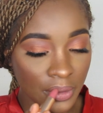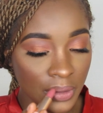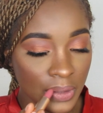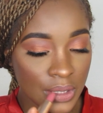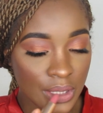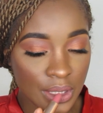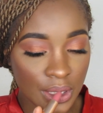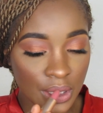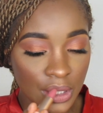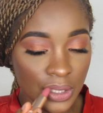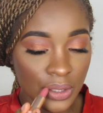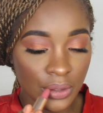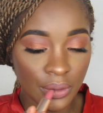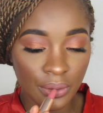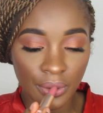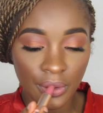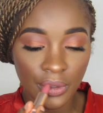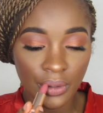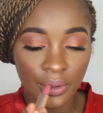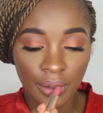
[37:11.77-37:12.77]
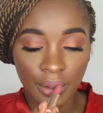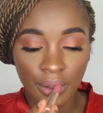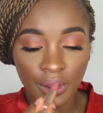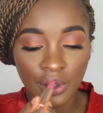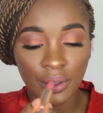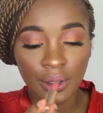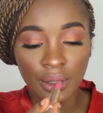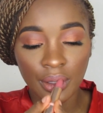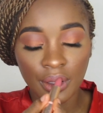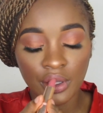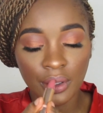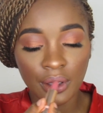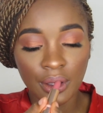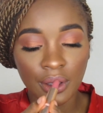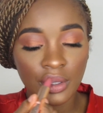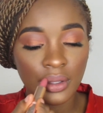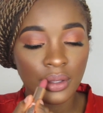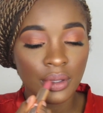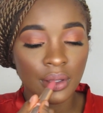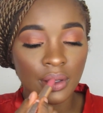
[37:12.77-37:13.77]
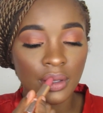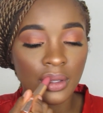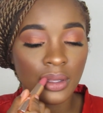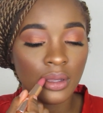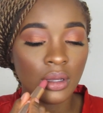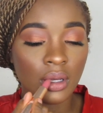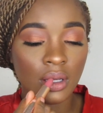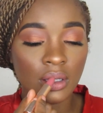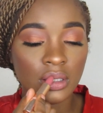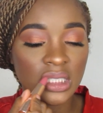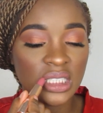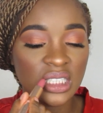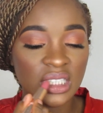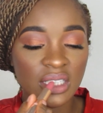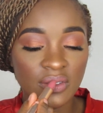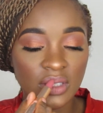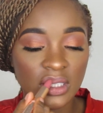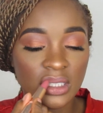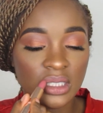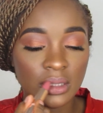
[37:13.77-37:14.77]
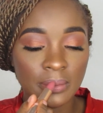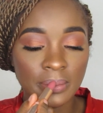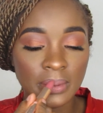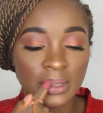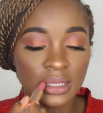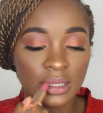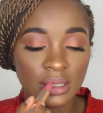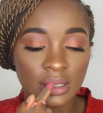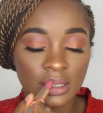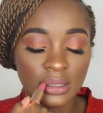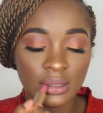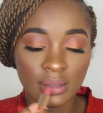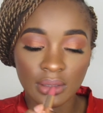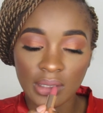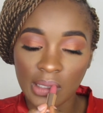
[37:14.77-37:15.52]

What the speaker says: It's cute. I also love this lipstick.